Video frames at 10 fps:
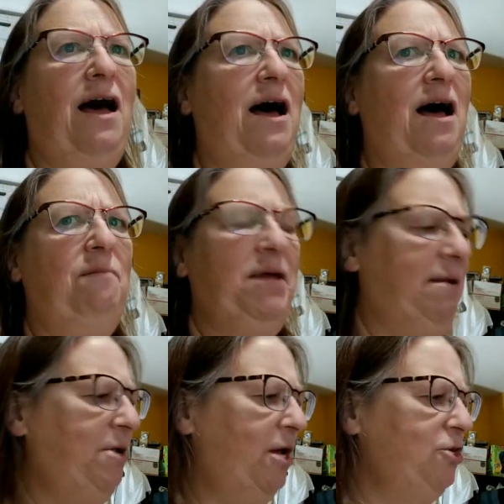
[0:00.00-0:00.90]
and
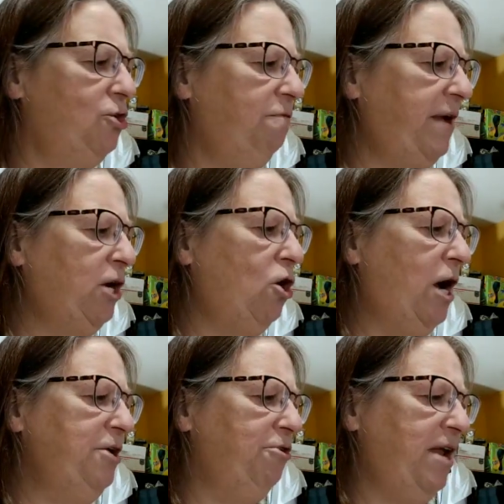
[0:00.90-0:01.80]
I'm not sure if I
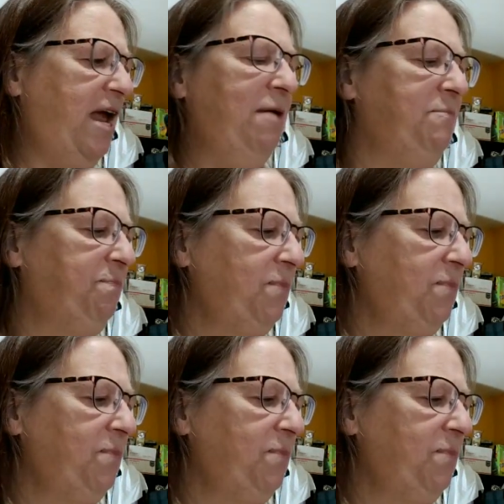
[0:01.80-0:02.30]
caught your name.